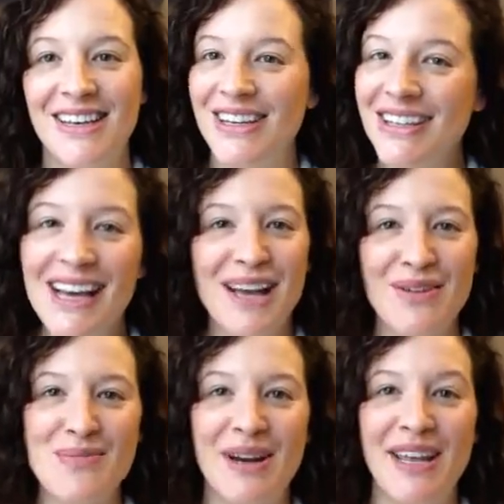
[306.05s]
Good luck,
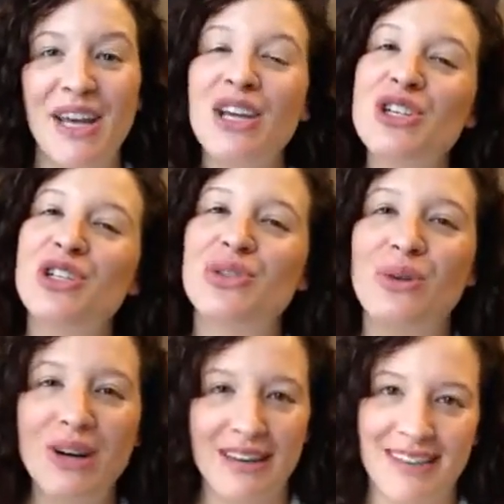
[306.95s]
everybody.
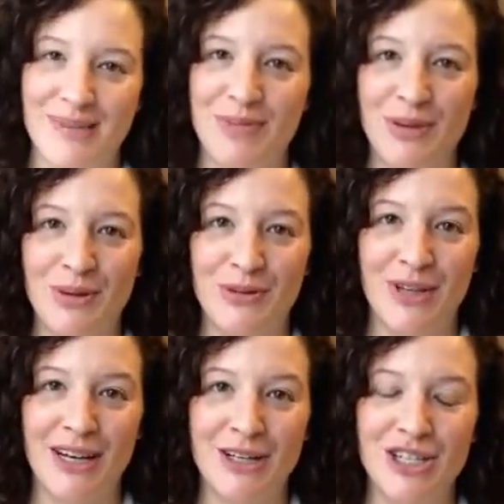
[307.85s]
Enjoy this
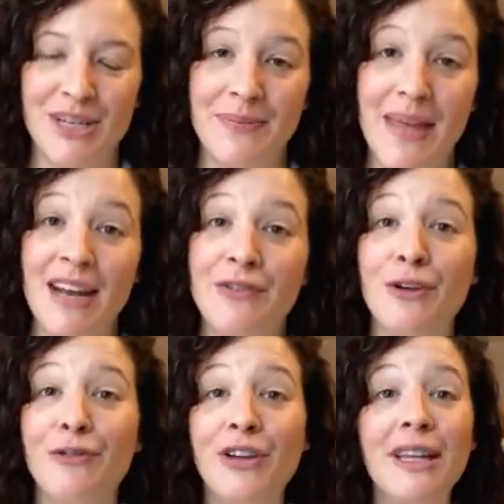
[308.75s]
beautiful energy. And if
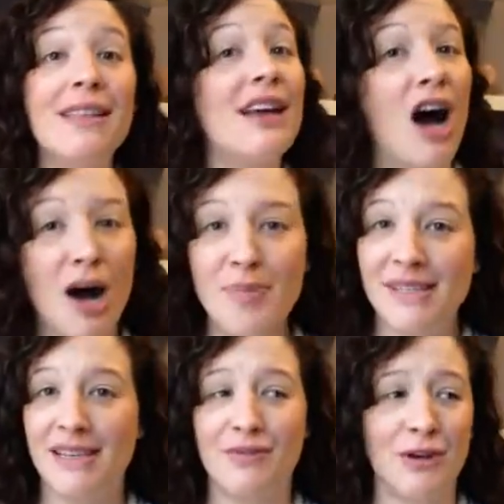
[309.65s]
you're feeling the
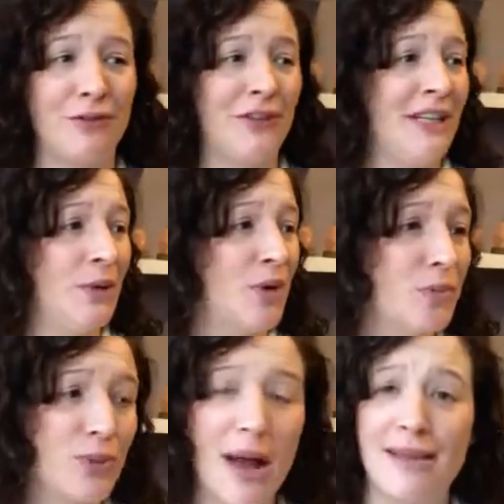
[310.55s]
opposite, if you're feeling
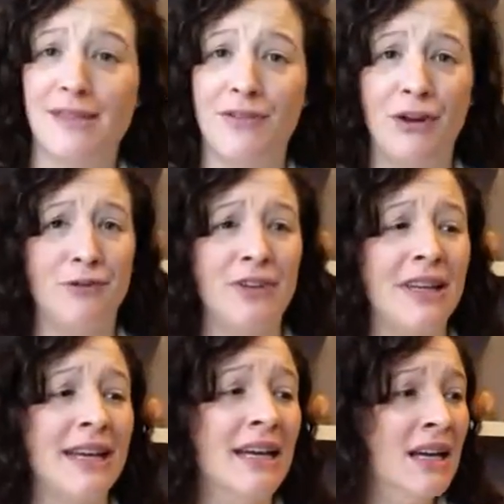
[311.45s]
repressed, if you're
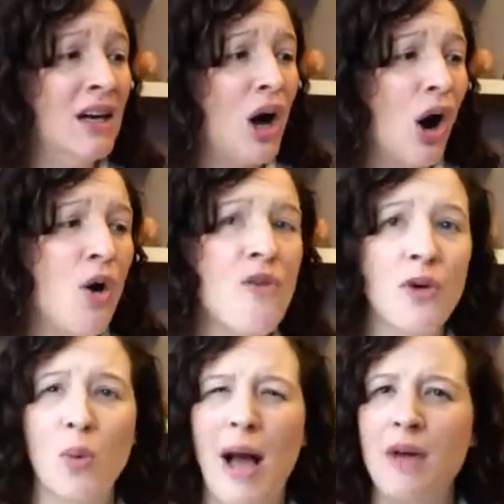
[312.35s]
feeling
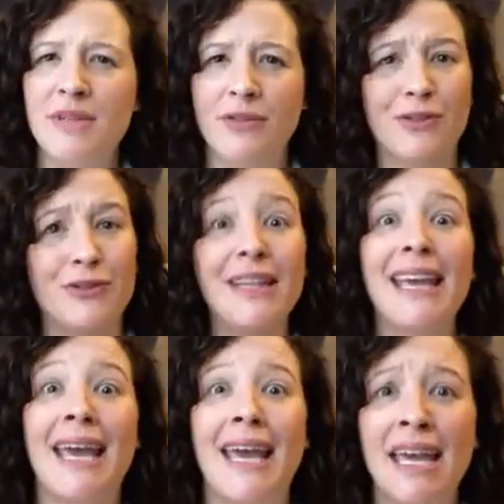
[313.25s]
overwhelmed, if you're
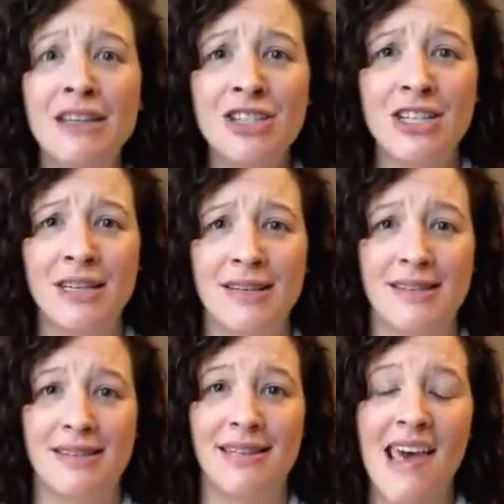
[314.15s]
feeling
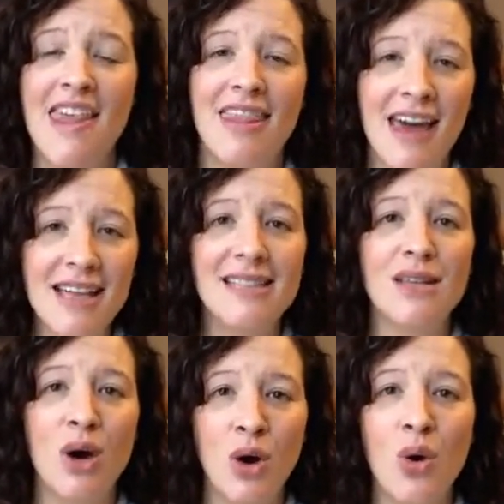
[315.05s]
anxious,
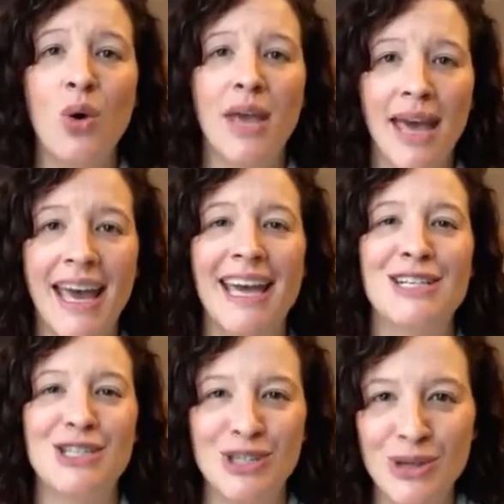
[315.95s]
that's
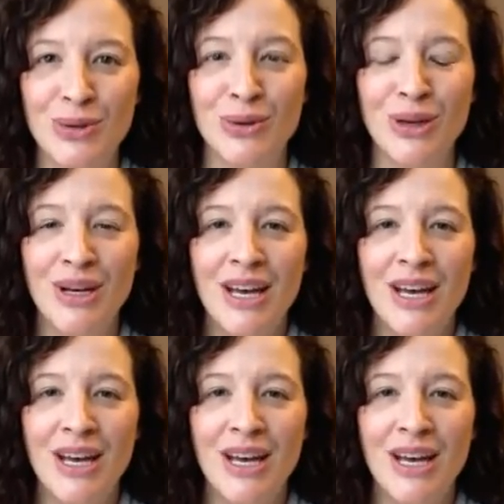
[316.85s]
okay too.